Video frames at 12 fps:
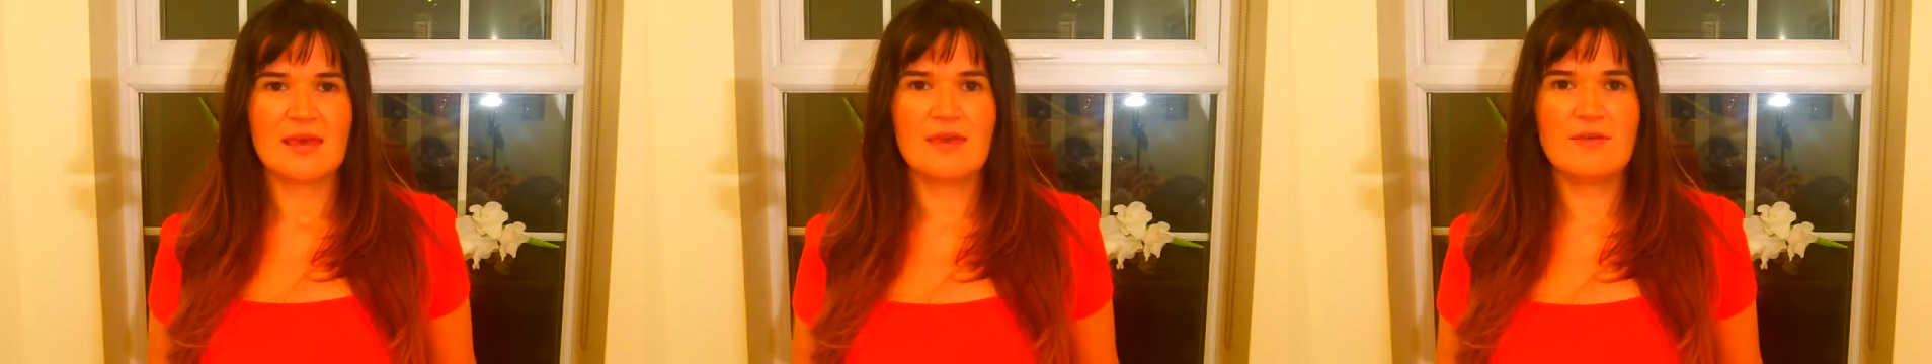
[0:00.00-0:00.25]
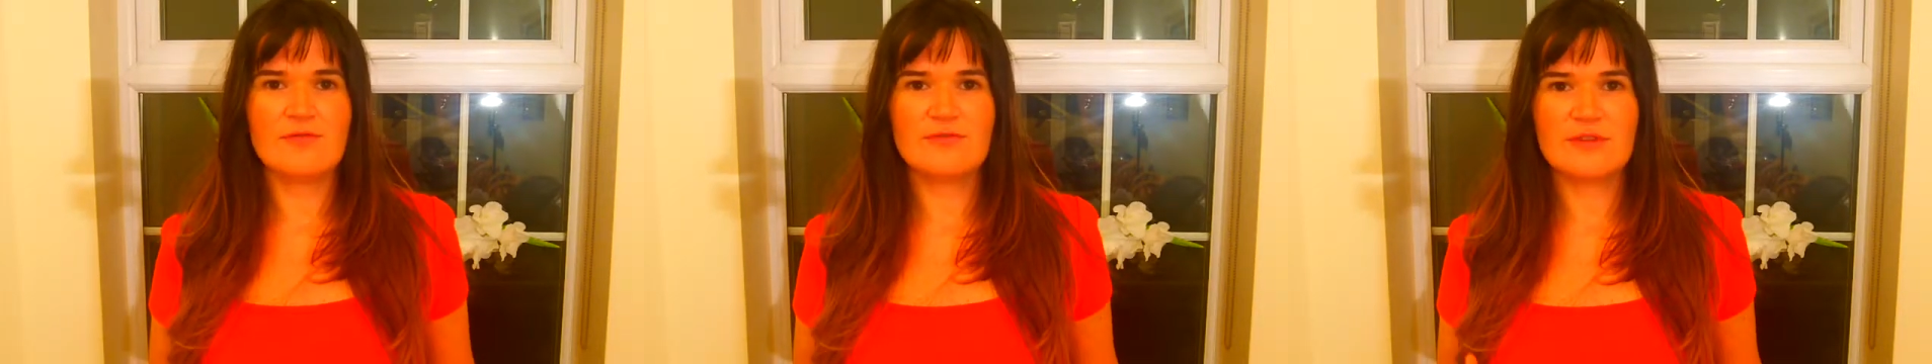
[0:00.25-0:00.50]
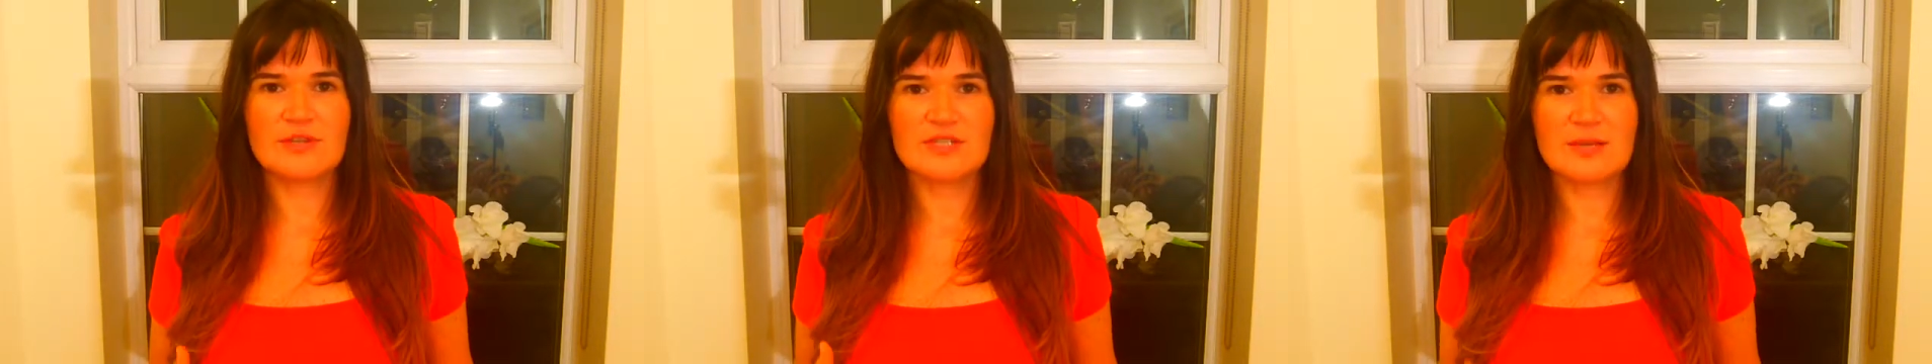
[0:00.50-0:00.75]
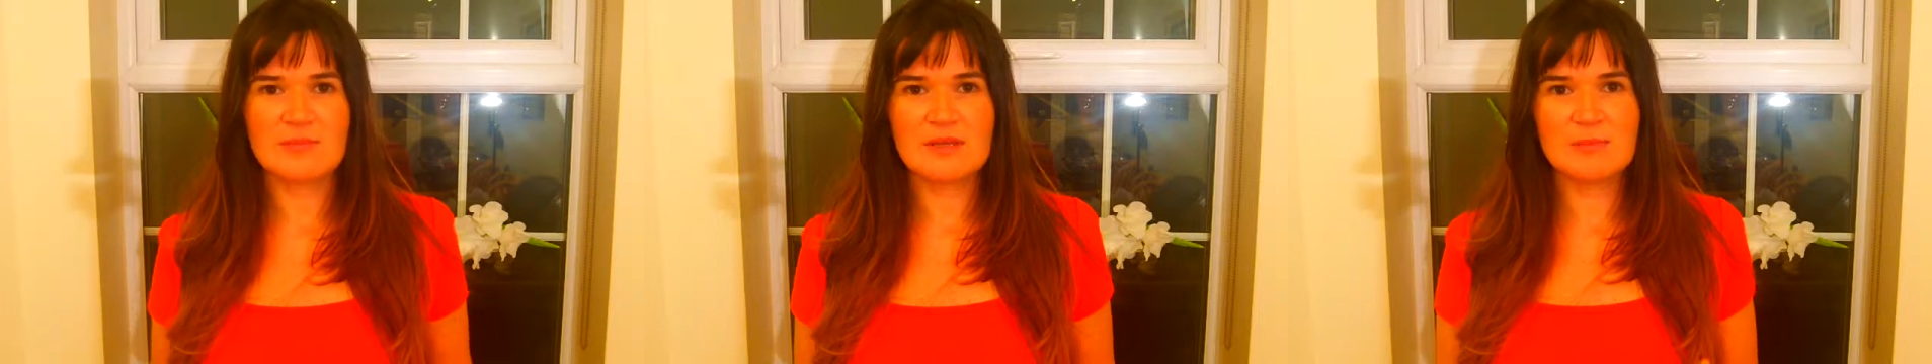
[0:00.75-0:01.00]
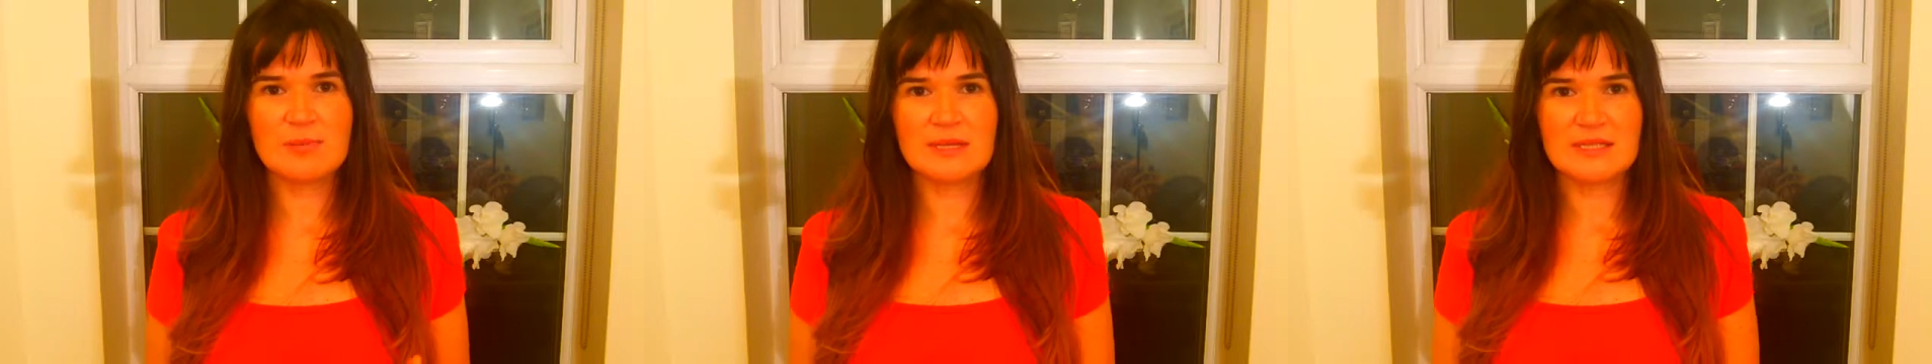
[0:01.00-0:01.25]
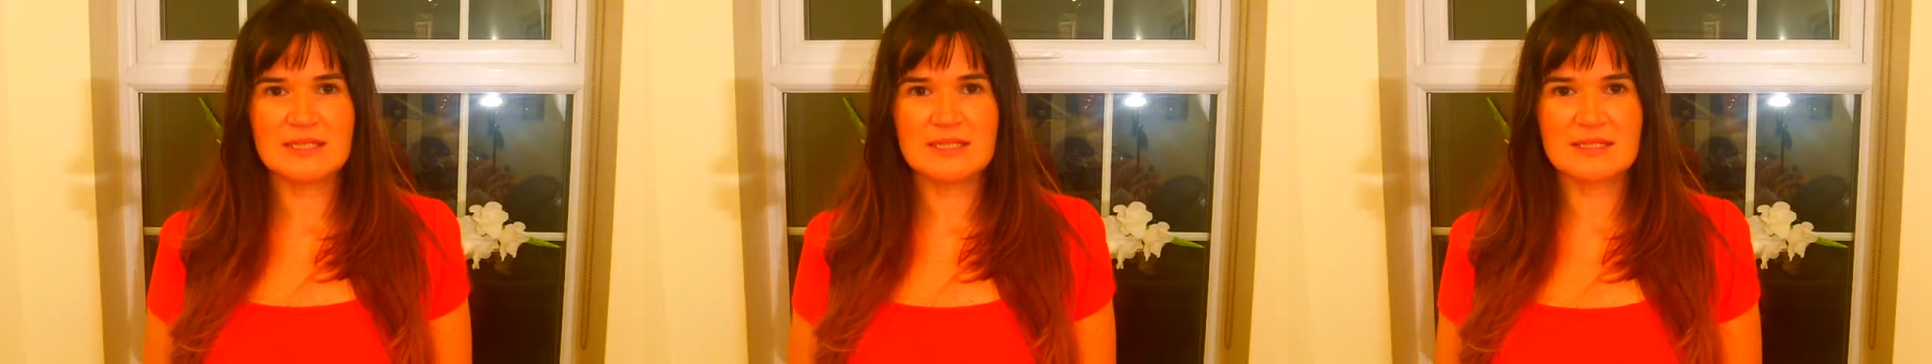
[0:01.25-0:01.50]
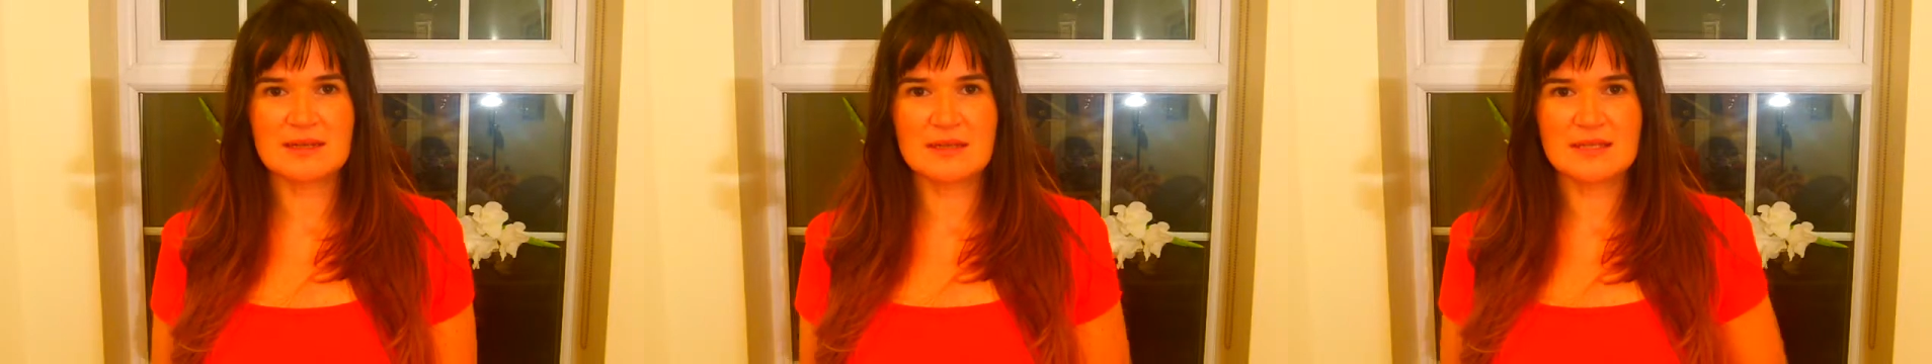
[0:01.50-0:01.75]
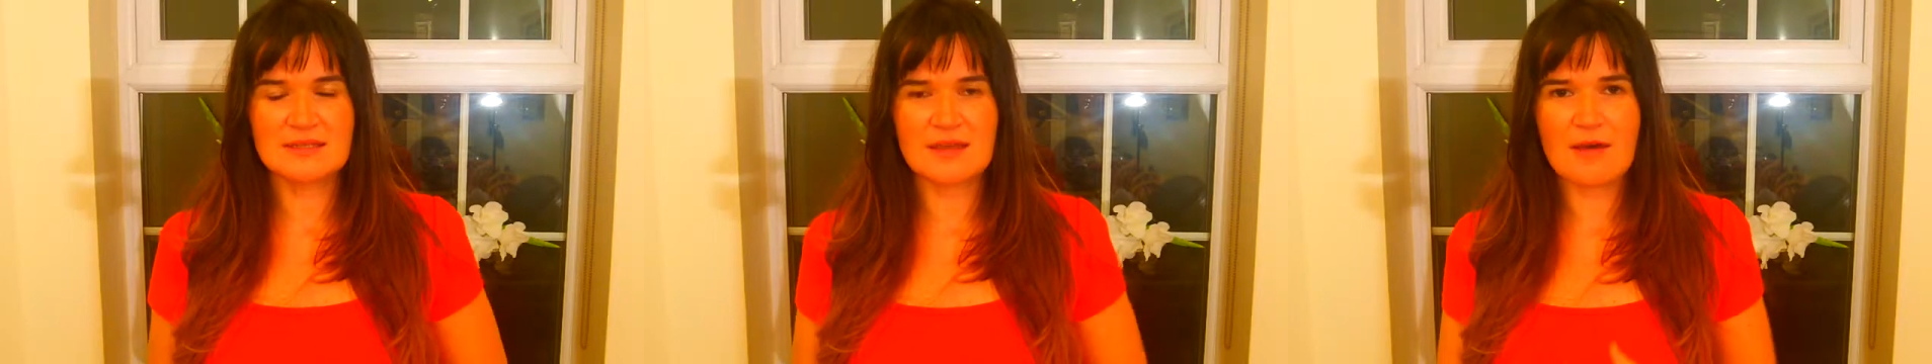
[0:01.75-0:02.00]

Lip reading: If there's something being discussed,